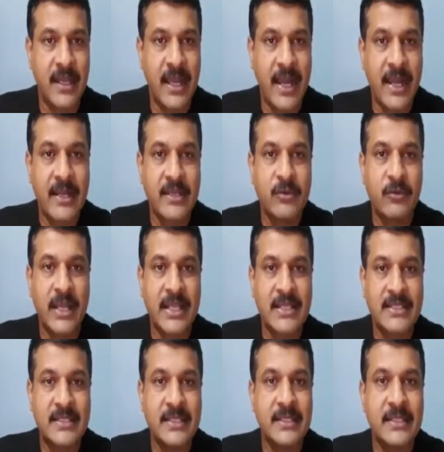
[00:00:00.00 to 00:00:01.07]
and you can
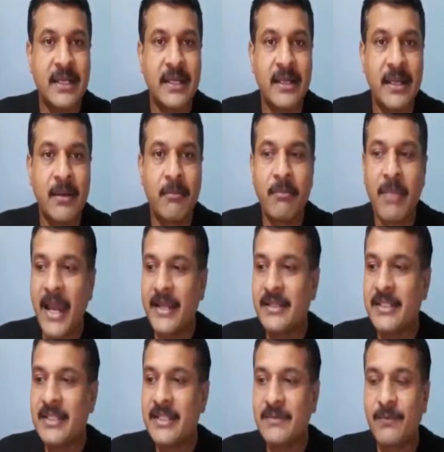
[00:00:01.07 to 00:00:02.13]
see that by
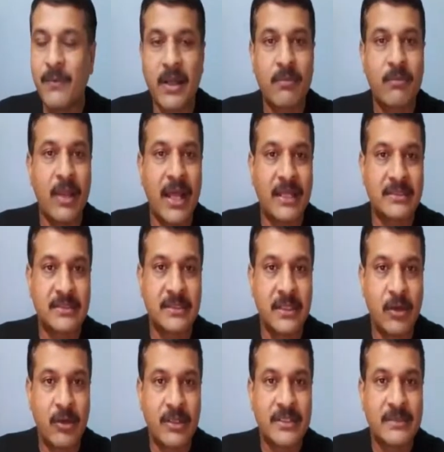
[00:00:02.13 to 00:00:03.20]
these formulas
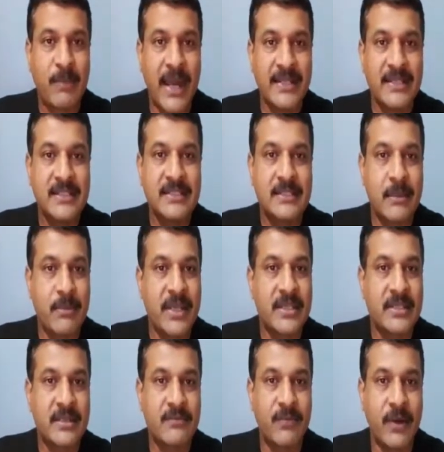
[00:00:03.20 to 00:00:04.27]
or by this
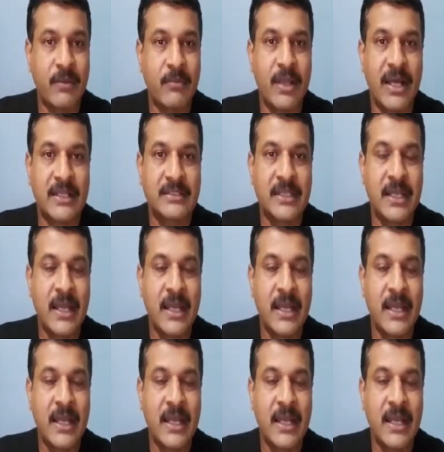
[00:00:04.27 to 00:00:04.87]
summation formulas,